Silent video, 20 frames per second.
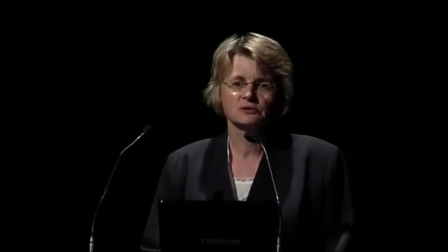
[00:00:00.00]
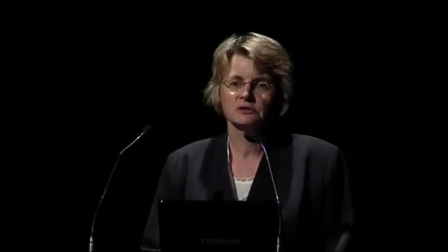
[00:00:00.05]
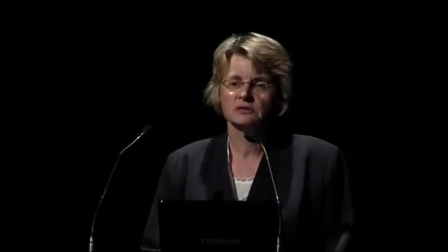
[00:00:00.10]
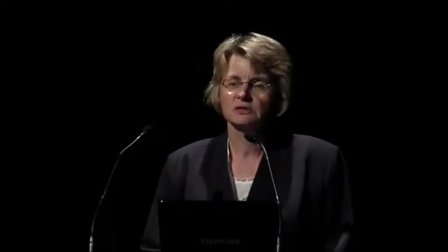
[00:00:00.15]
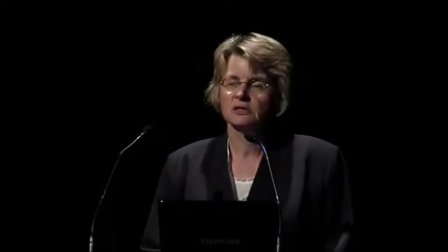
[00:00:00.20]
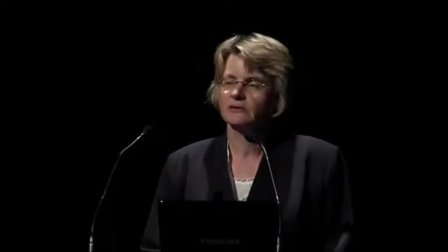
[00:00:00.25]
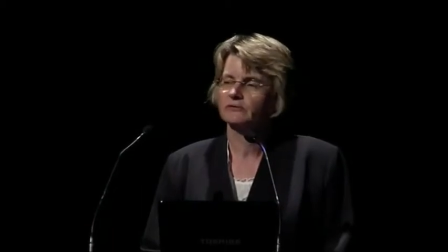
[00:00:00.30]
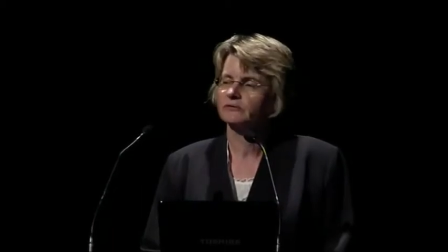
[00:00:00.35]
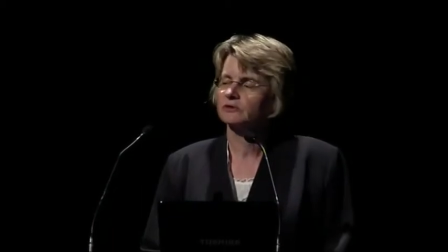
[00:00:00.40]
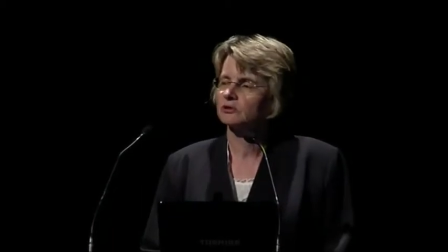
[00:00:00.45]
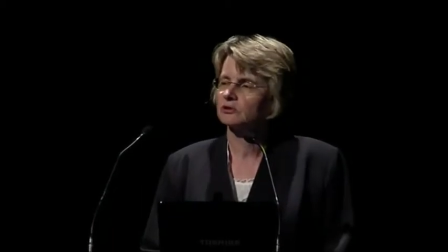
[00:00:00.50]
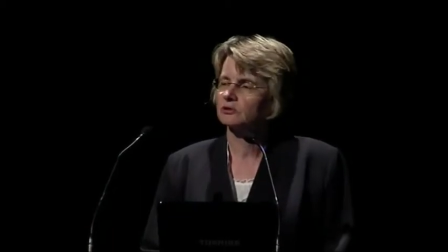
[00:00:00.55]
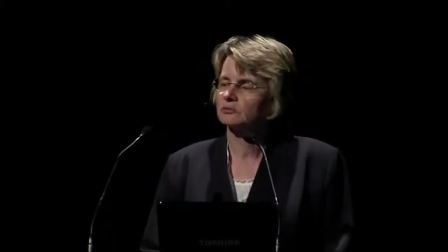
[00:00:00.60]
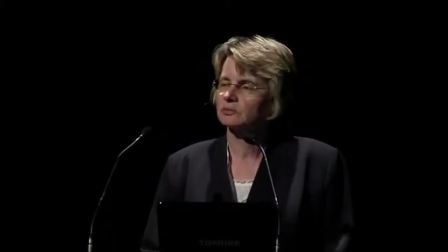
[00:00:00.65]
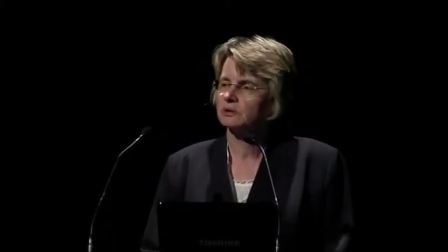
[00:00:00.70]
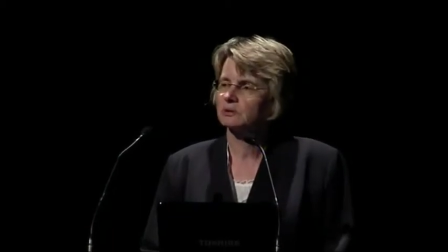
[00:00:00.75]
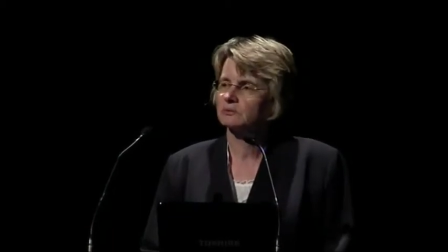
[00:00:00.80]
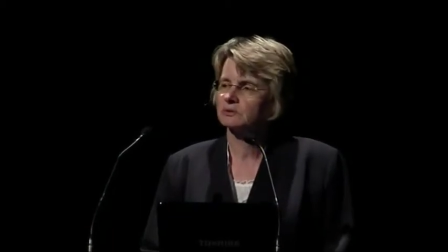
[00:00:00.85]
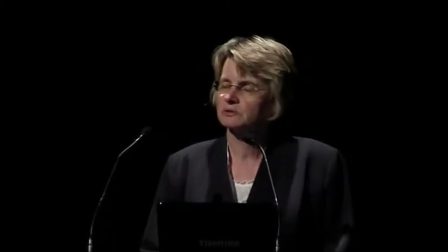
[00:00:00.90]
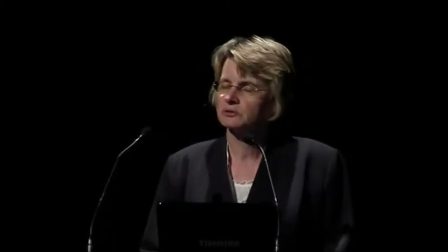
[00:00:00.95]
this afternoon,
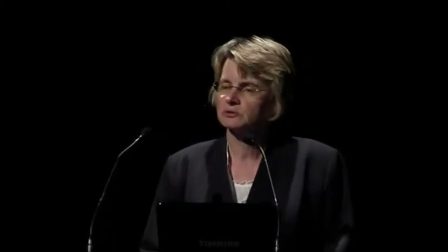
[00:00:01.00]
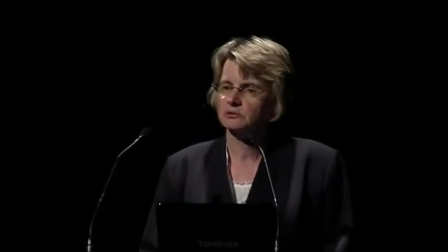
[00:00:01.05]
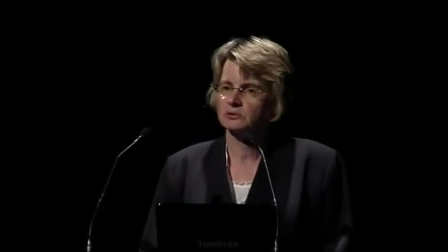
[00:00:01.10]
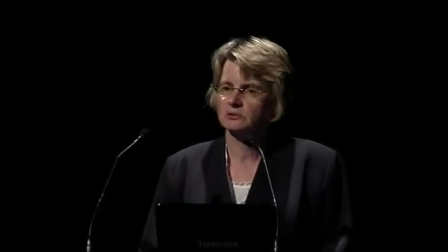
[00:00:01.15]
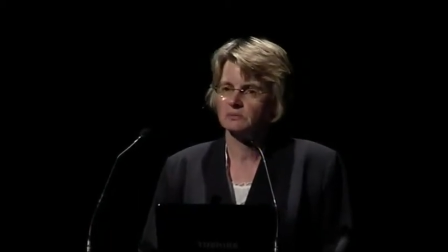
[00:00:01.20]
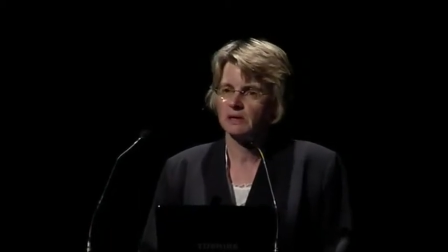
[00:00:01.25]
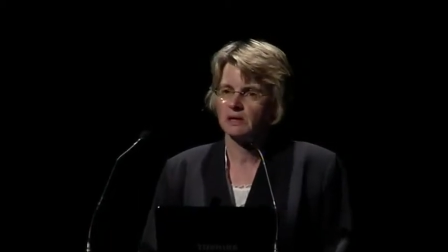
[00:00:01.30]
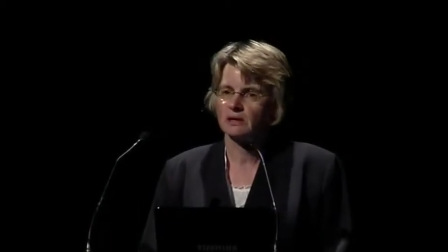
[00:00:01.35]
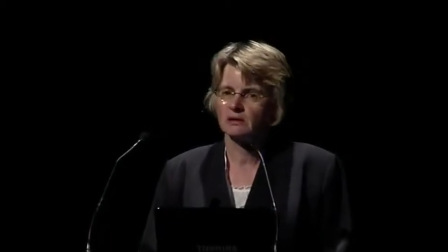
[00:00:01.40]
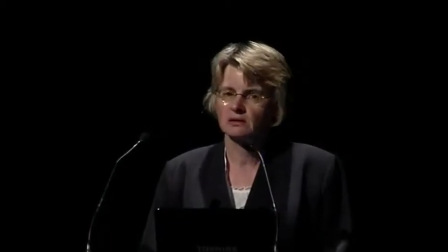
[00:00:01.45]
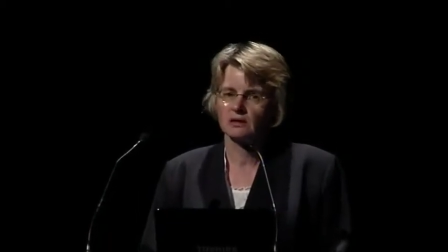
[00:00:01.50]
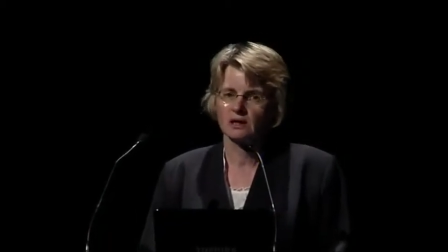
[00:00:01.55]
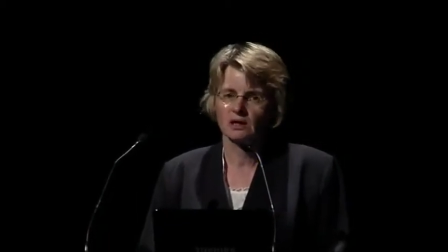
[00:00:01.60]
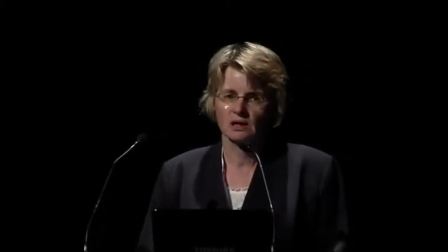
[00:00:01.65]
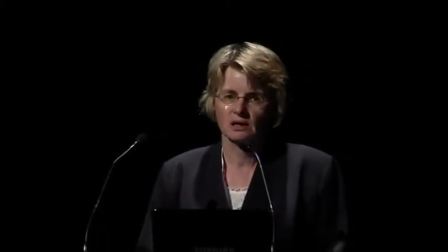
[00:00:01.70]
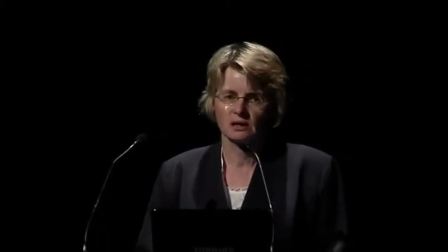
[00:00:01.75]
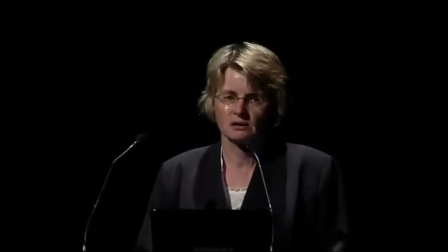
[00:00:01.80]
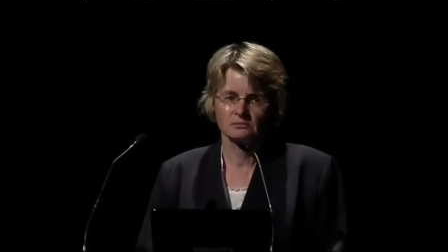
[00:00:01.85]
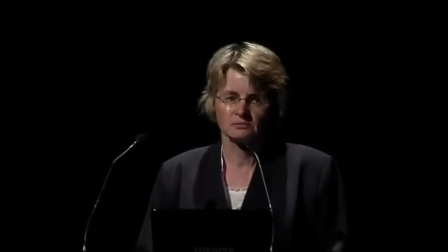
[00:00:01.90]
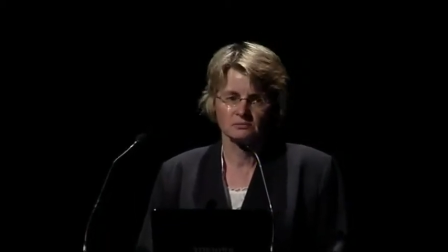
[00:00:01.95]
people are talking about
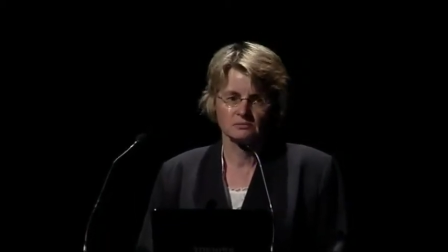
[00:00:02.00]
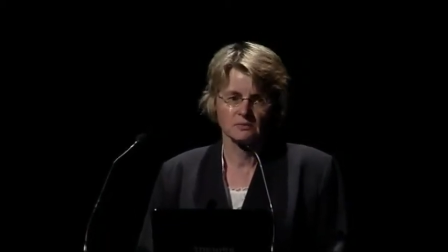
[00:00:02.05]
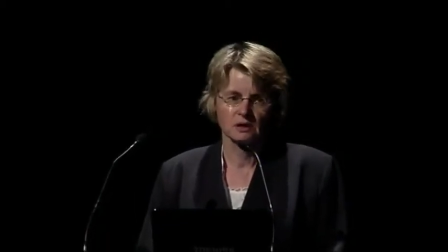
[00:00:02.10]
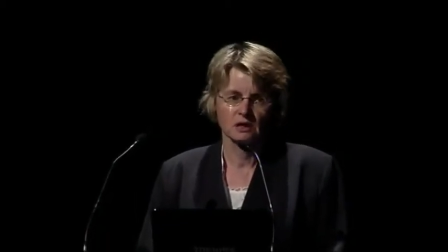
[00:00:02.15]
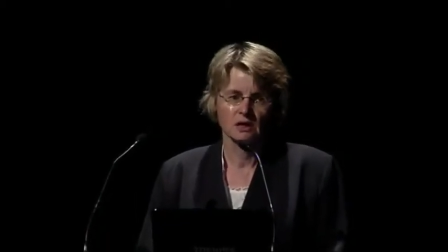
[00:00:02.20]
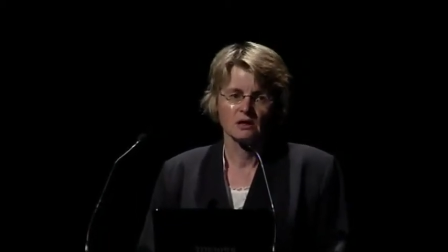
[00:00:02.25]
um,